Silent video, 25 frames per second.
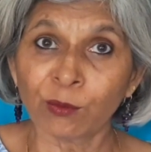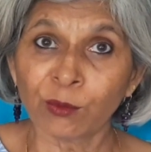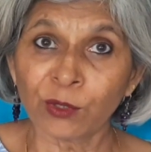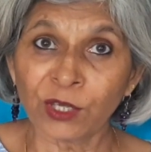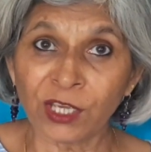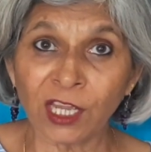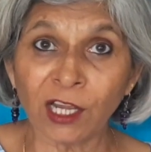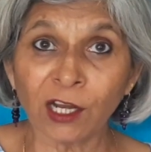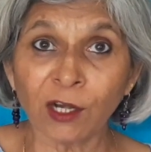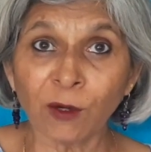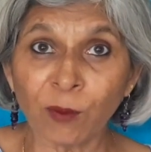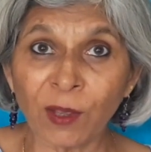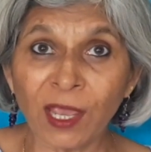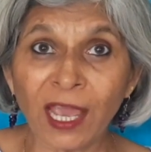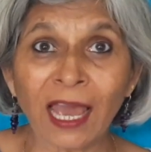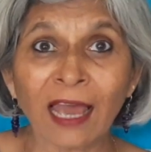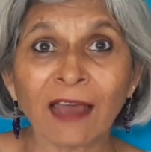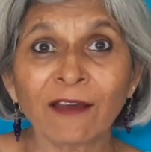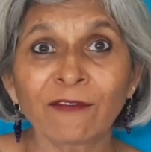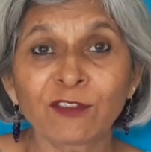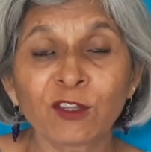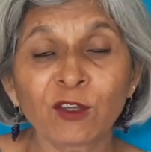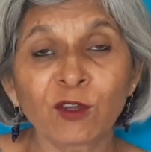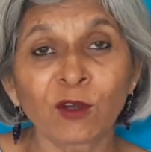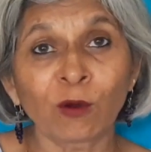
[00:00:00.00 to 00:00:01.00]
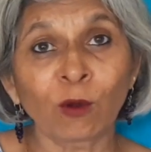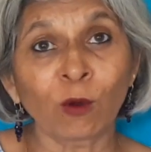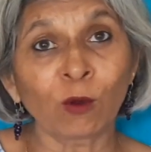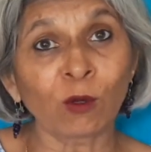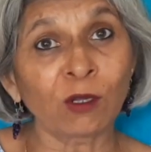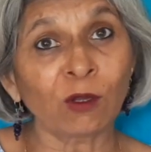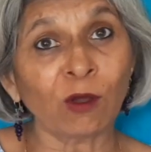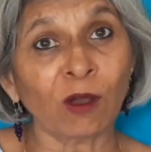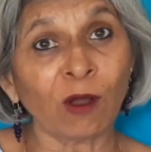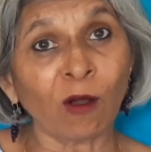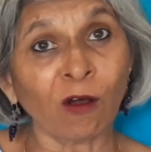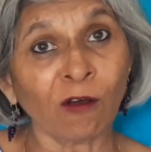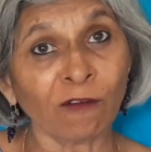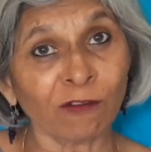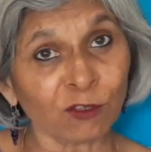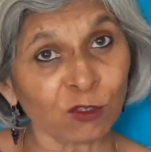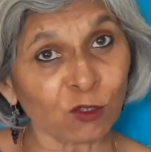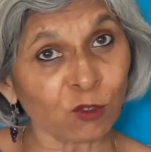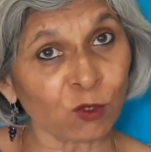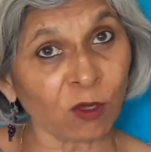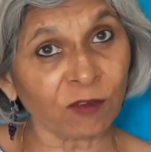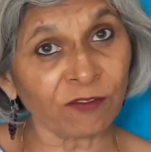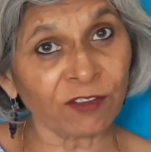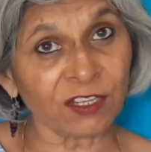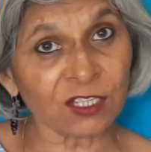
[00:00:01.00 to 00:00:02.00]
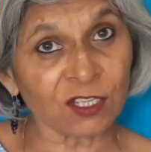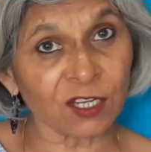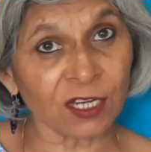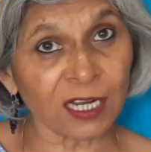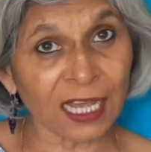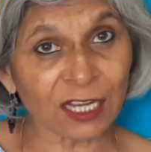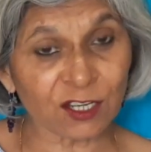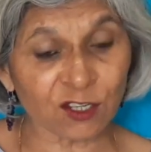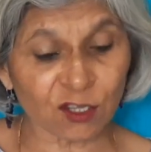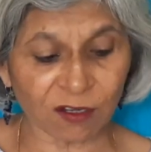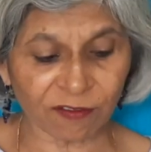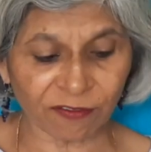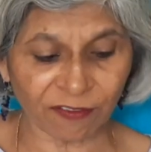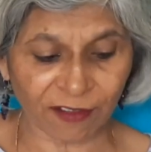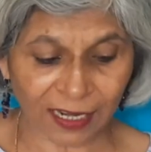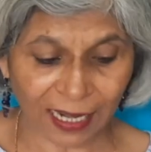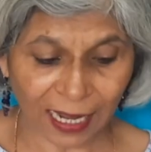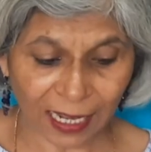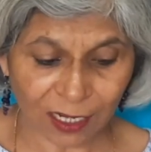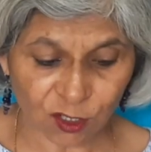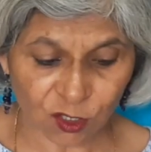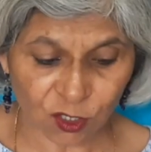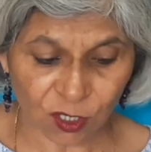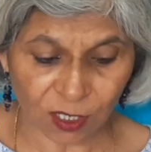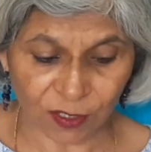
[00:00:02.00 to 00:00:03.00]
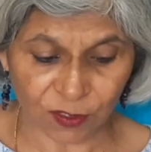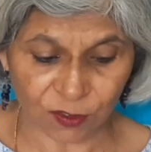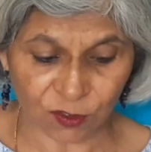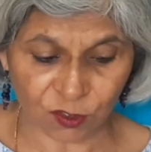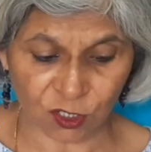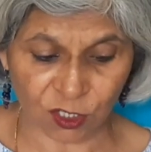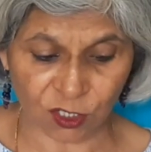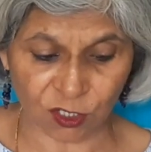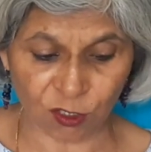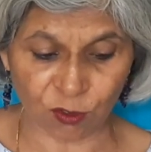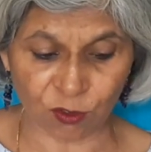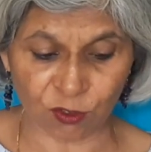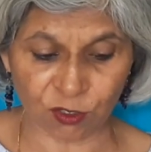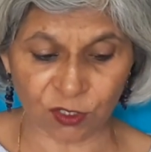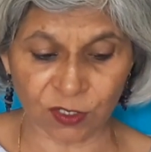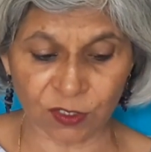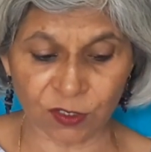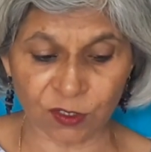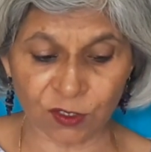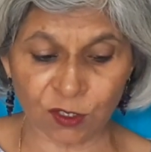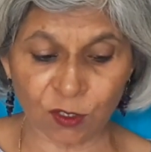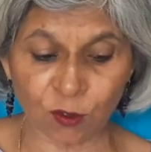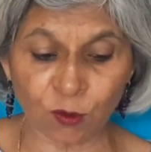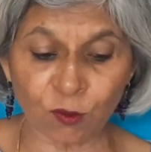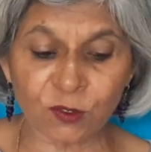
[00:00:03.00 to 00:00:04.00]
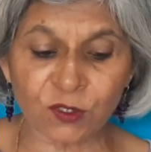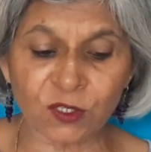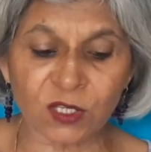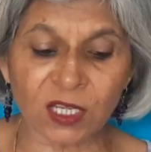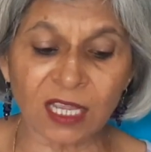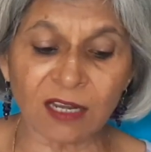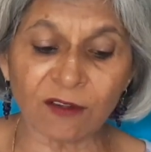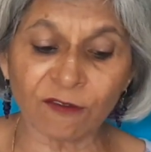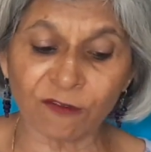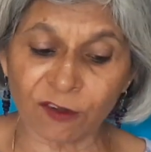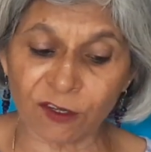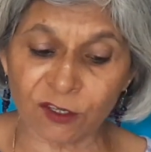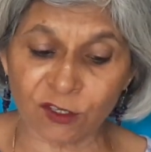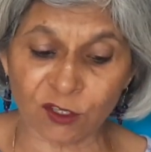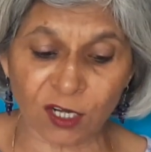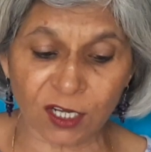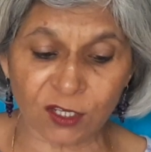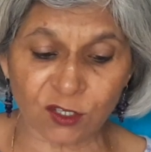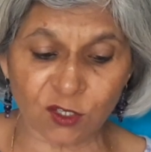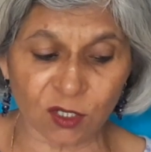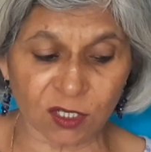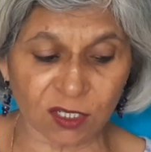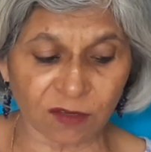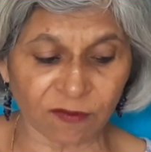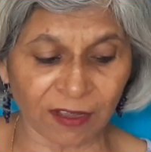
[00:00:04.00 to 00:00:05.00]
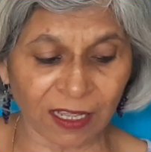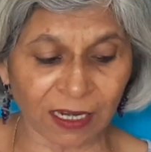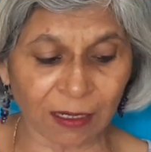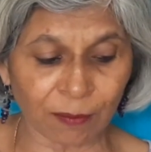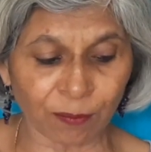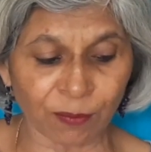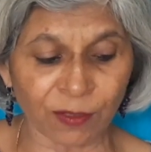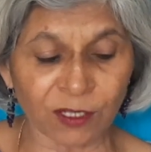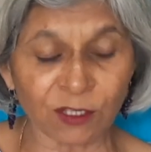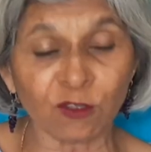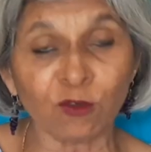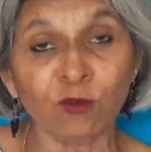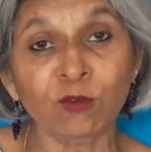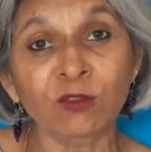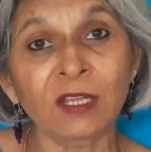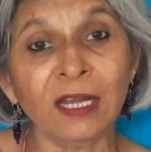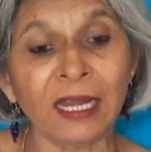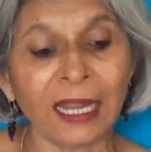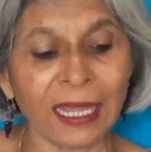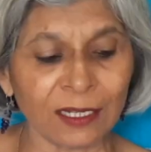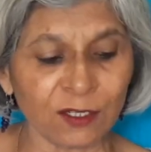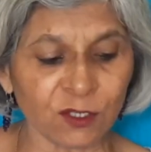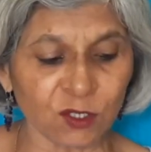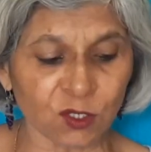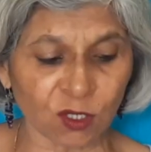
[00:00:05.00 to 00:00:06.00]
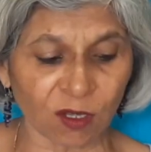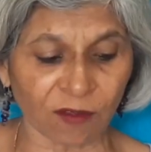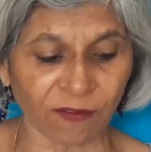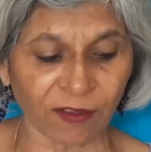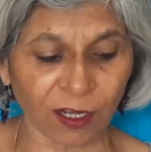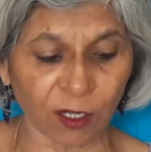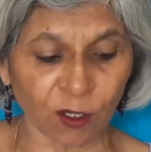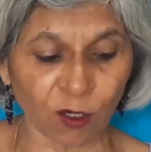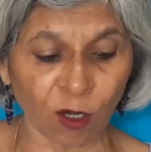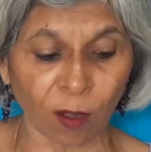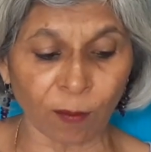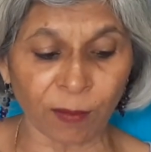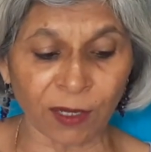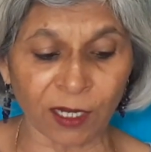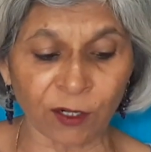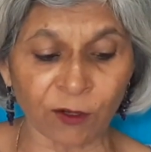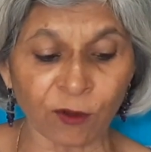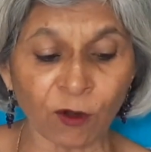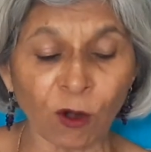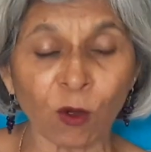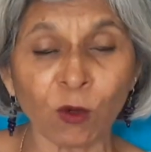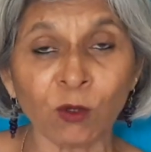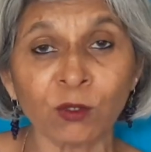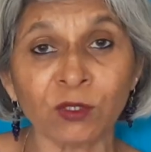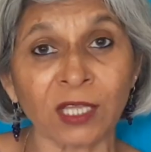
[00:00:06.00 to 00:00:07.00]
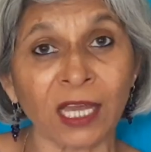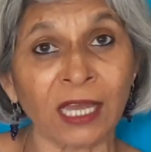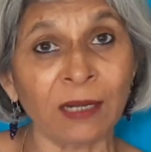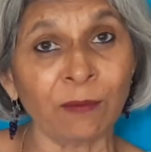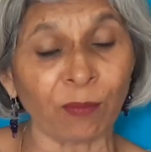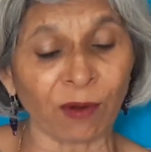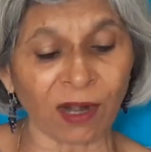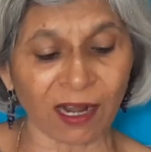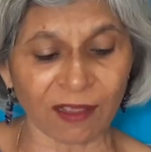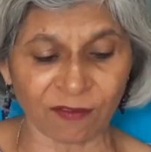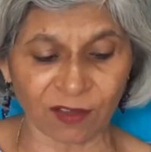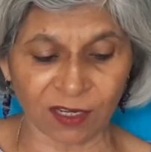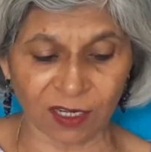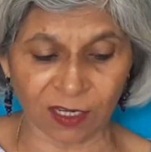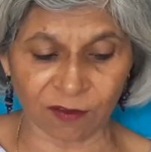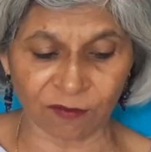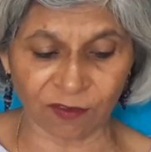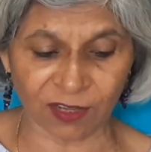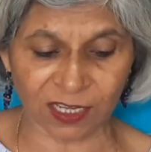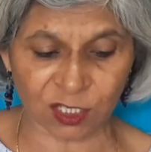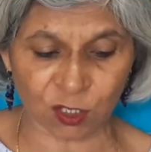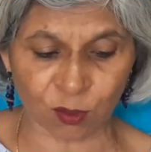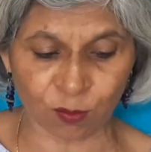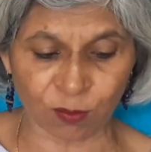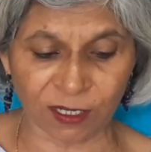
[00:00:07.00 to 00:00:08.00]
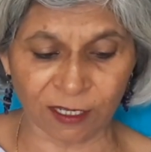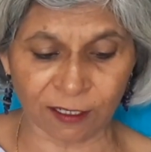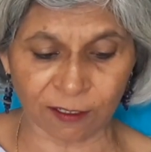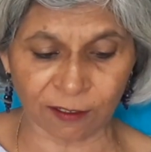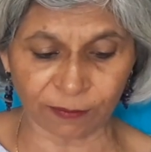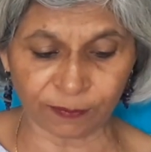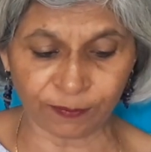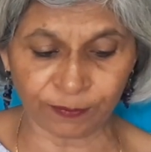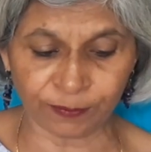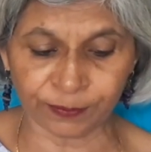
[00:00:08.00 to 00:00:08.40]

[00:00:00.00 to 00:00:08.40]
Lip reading: here we have the role also of international financial institutions who see infrastructure development through the lens of economic growth and private investment.